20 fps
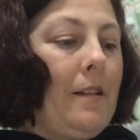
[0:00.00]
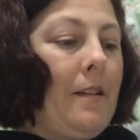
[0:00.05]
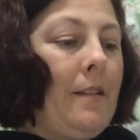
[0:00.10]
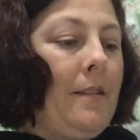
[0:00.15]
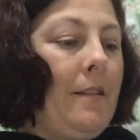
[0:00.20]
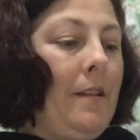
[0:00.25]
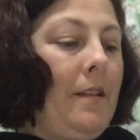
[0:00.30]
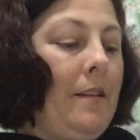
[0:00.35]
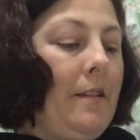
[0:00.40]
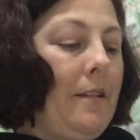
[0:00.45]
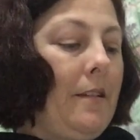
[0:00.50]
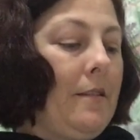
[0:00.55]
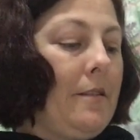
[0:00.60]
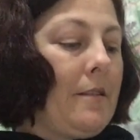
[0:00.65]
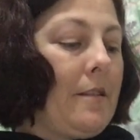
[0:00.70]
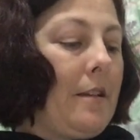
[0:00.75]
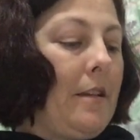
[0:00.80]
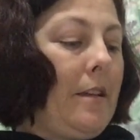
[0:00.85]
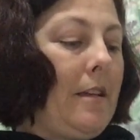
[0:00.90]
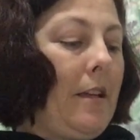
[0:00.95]
And then
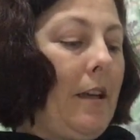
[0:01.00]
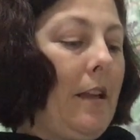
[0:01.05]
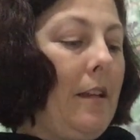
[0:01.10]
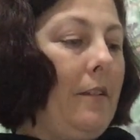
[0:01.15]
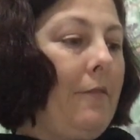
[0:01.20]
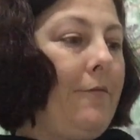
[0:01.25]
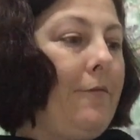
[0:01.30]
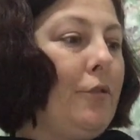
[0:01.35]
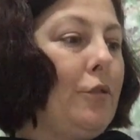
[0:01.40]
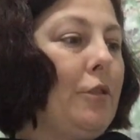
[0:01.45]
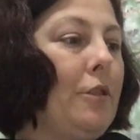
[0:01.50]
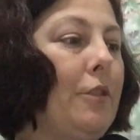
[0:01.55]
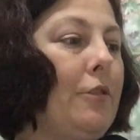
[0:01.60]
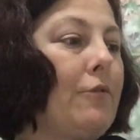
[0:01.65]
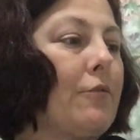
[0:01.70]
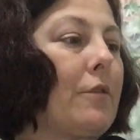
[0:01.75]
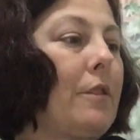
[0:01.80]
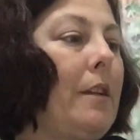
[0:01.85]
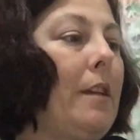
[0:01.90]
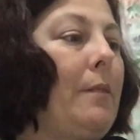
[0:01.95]
there's the California
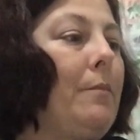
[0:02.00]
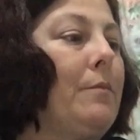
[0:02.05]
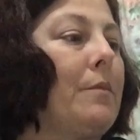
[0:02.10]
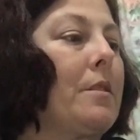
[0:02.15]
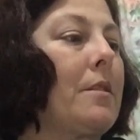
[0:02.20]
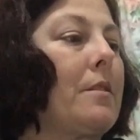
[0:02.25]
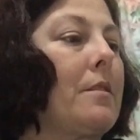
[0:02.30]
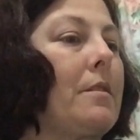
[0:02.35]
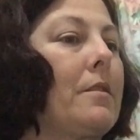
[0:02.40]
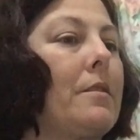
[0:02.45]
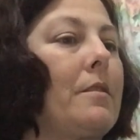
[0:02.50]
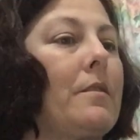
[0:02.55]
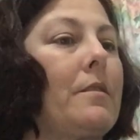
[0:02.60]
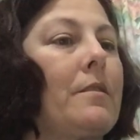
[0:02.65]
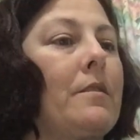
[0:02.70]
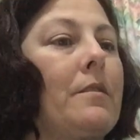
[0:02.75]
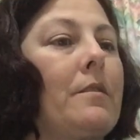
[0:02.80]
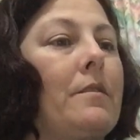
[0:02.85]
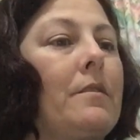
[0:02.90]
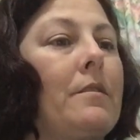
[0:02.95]
Dreams
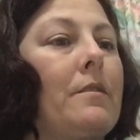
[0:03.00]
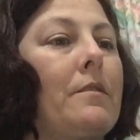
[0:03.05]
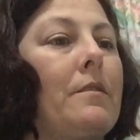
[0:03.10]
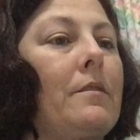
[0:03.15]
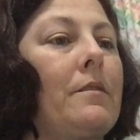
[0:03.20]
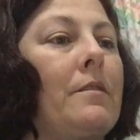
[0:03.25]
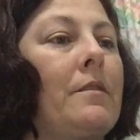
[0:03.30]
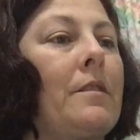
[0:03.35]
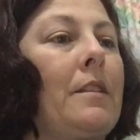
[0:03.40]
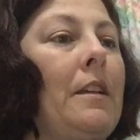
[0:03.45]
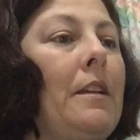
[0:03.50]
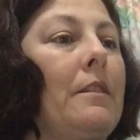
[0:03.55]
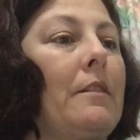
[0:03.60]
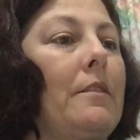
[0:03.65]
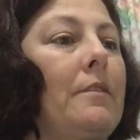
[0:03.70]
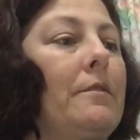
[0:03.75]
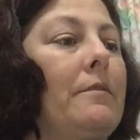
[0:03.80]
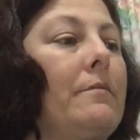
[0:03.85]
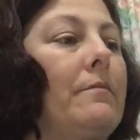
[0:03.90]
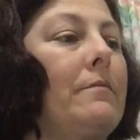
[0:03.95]

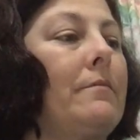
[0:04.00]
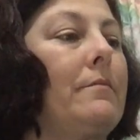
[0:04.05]
singlet.